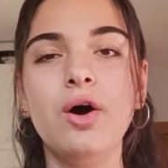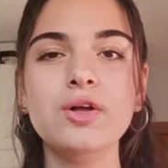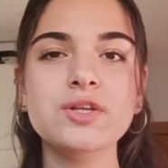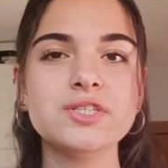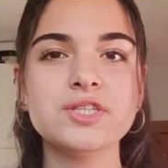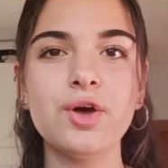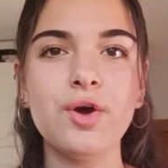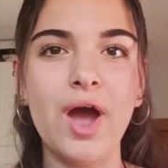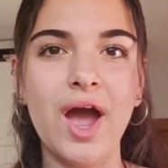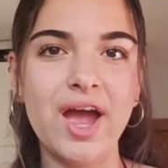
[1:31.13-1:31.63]

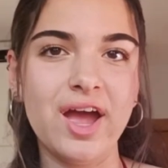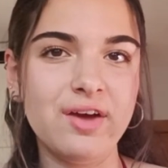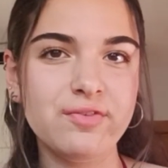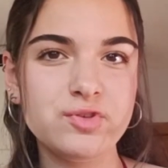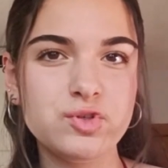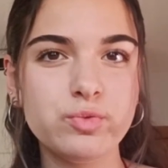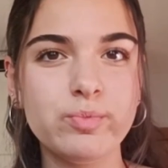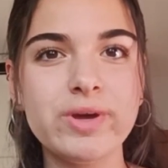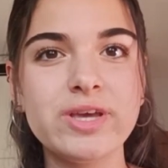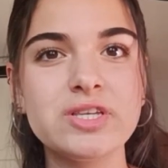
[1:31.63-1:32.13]
Also, I have
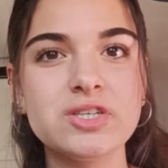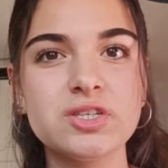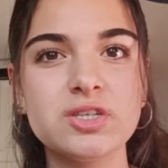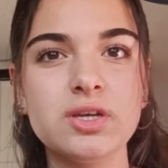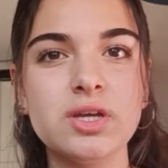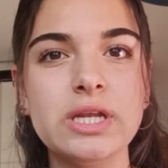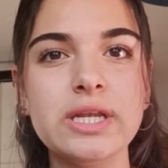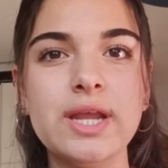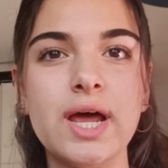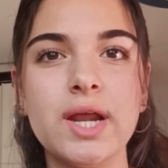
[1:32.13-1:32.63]
to
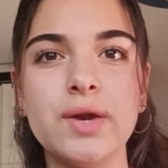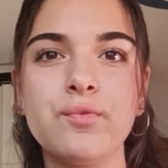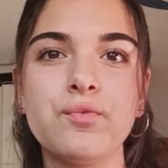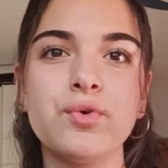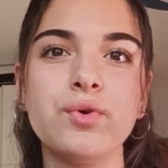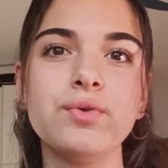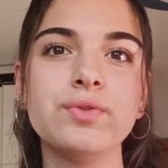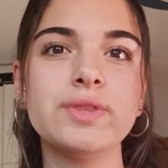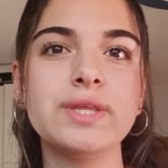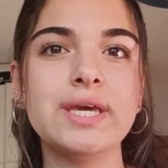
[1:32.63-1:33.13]
mention that
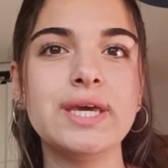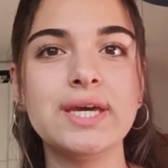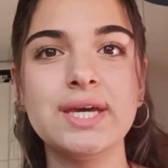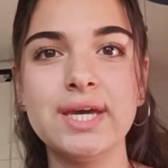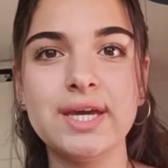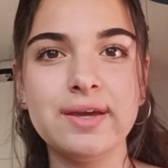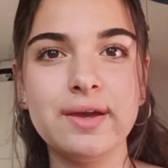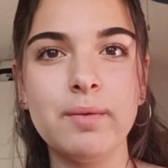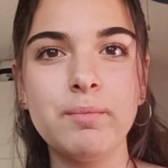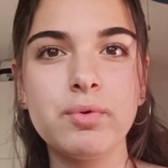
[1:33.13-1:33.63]
from the
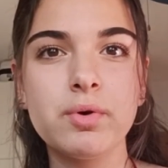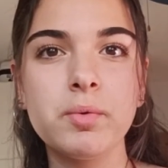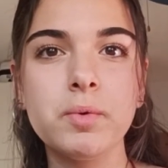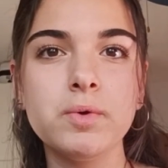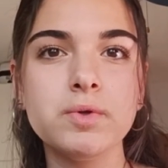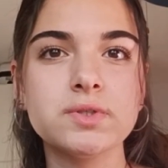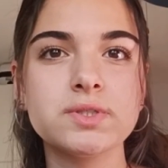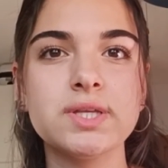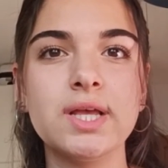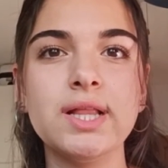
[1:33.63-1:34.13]
AI
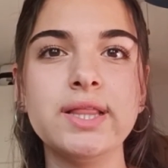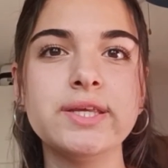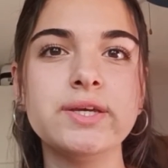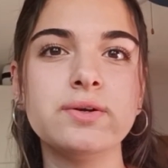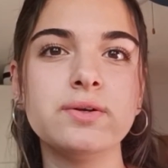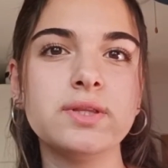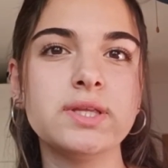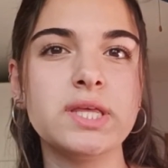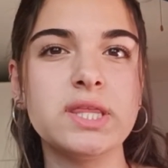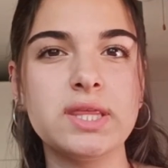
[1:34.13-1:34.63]
proposal, the
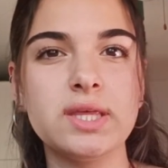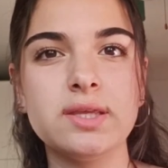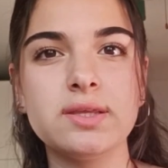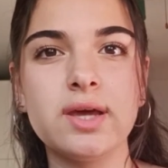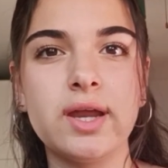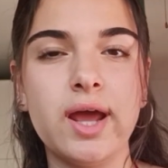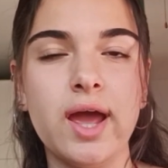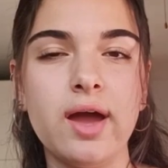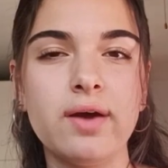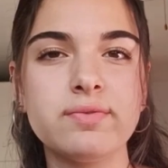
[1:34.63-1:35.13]
only thing
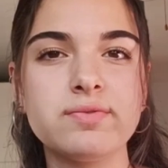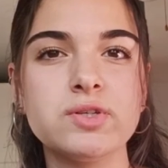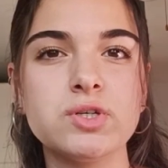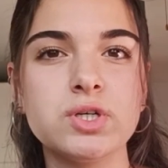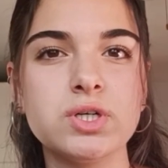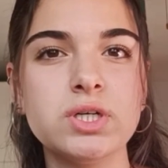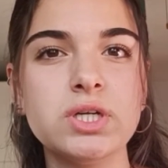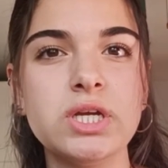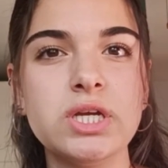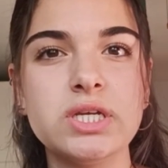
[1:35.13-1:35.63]
that I have
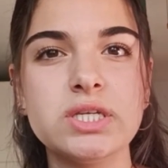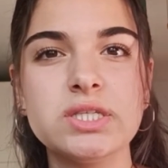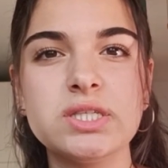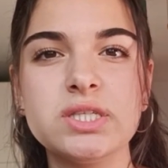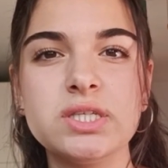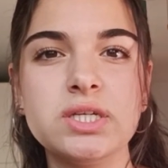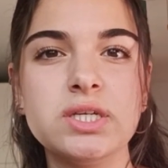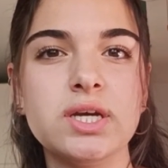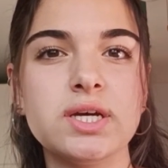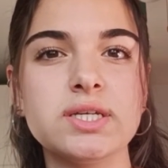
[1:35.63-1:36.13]
done
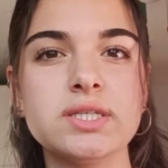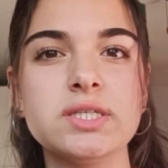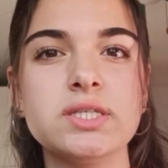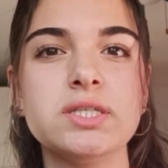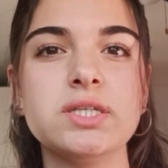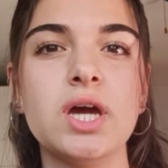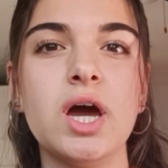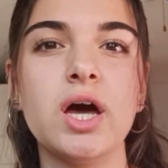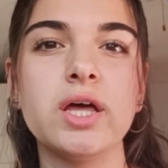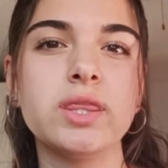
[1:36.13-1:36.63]
is
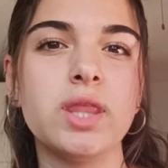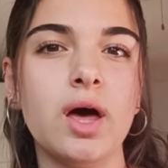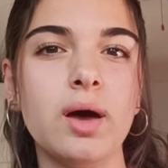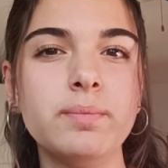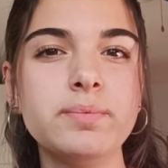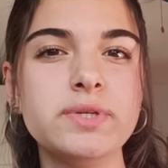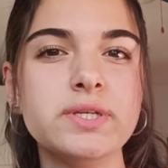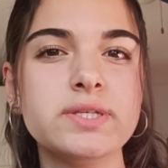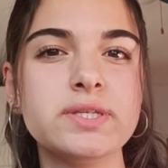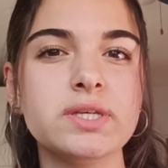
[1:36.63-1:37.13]
just
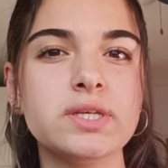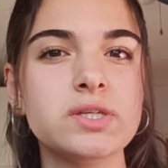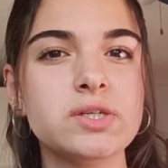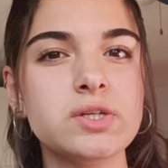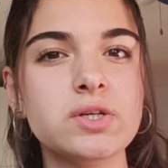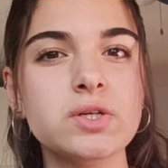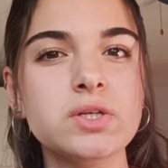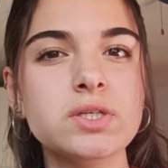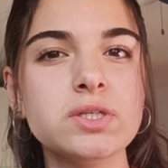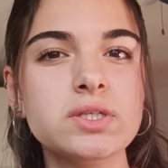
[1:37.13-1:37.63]
adapt the
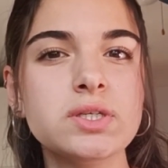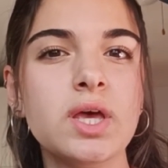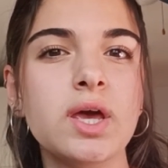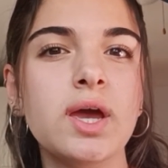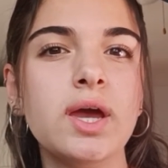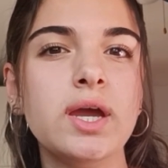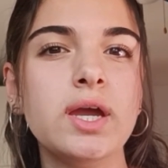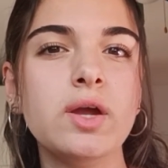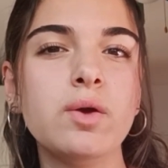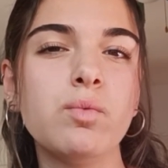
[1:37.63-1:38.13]
sessions
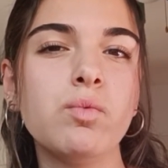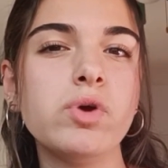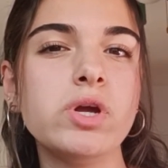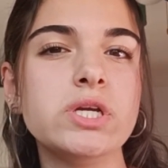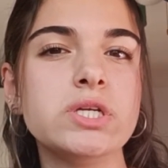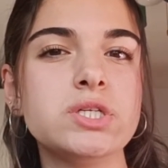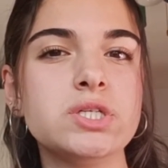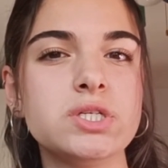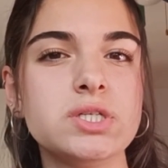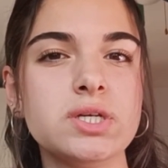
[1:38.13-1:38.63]
in
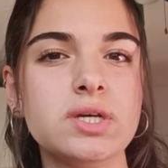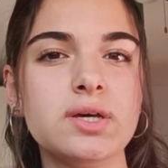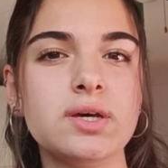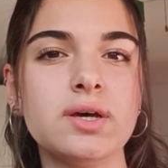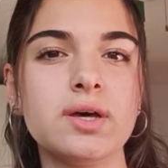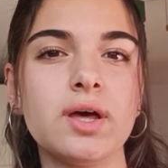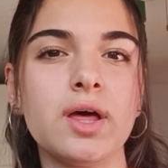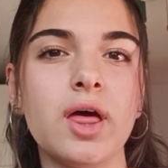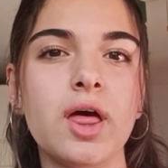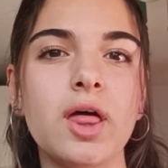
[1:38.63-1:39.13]
which
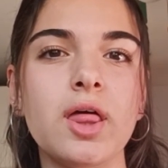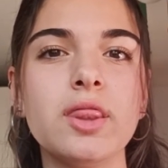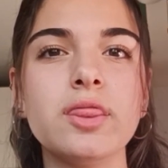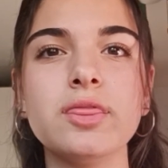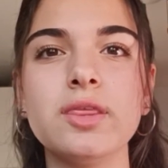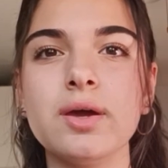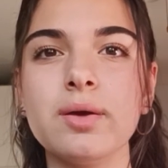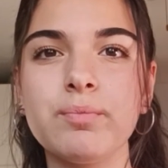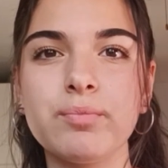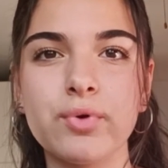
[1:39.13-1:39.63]

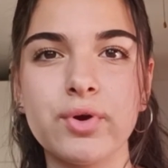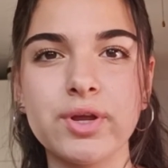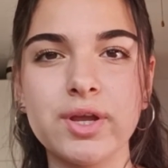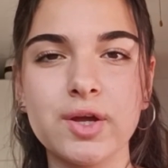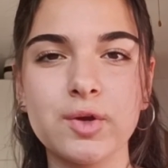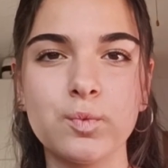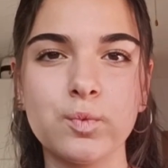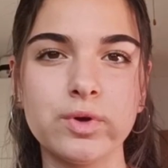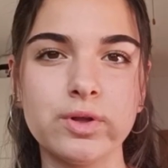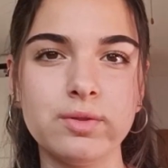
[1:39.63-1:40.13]
the
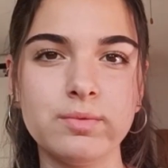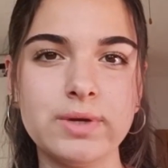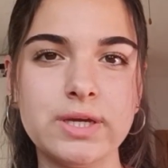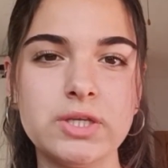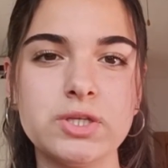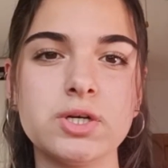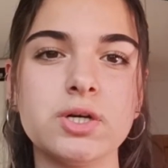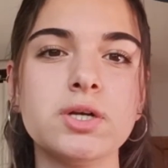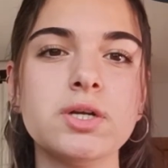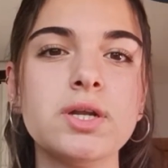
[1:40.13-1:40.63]
project will be
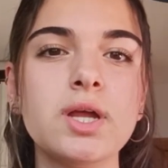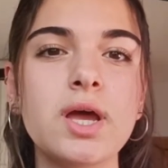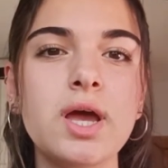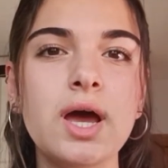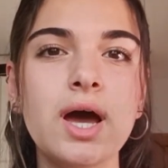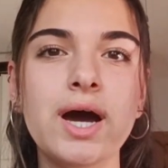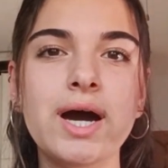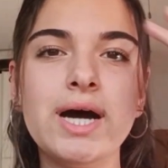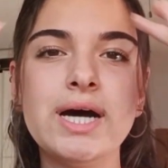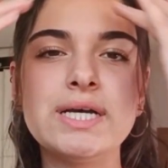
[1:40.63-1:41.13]
done
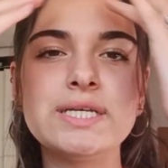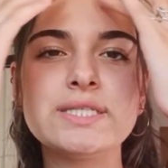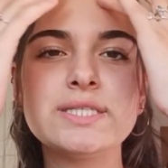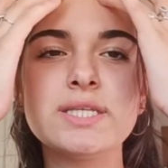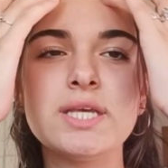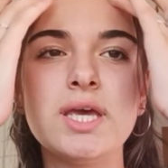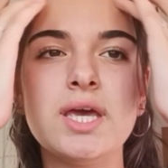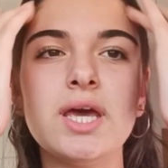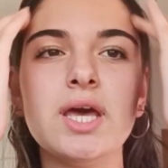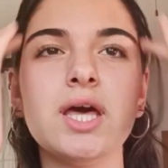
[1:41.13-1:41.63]

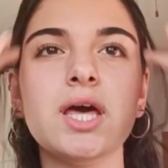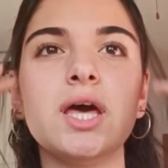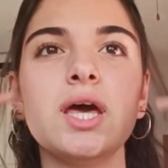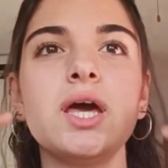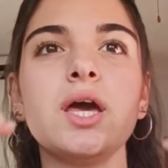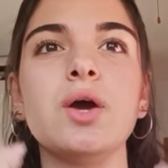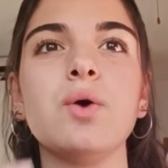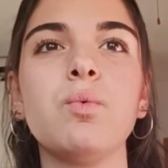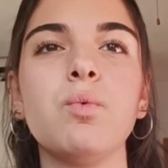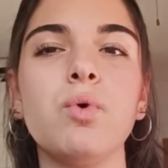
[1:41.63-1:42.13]
as
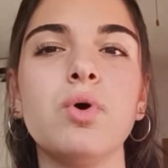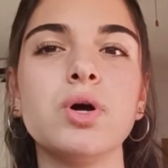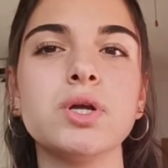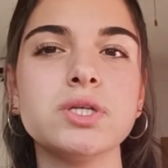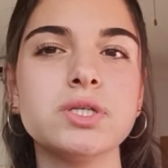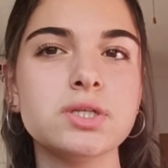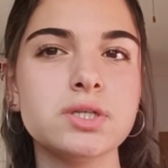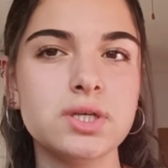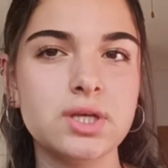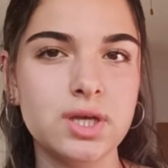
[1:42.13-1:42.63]

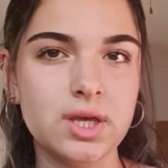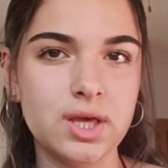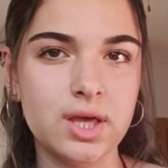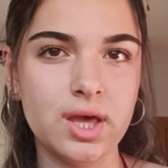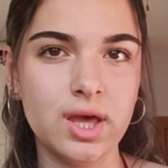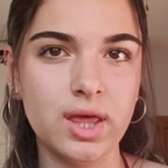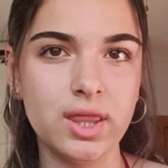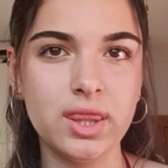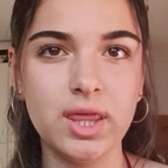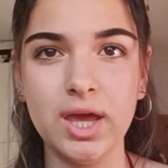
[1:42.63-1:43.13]
what
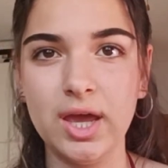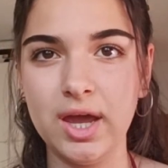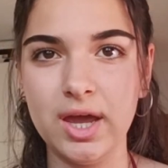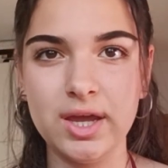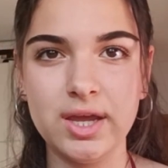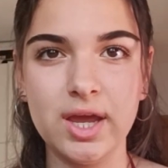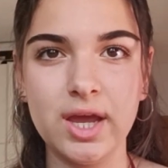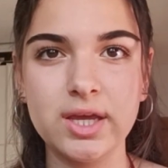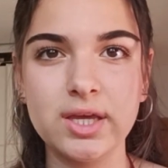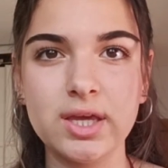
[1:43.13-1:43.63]
the
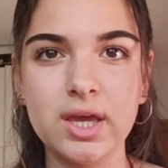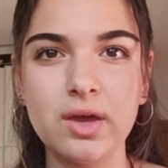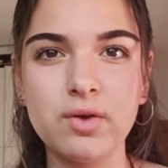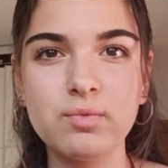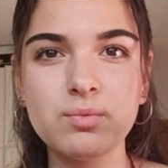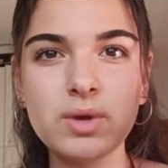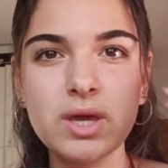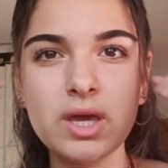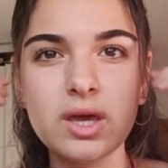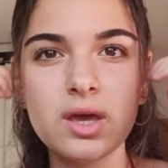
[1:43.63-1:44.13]
AI gave
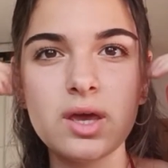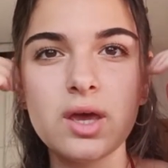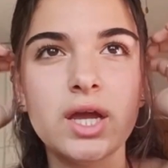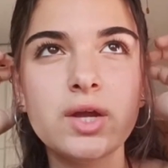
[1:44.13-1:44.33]
me.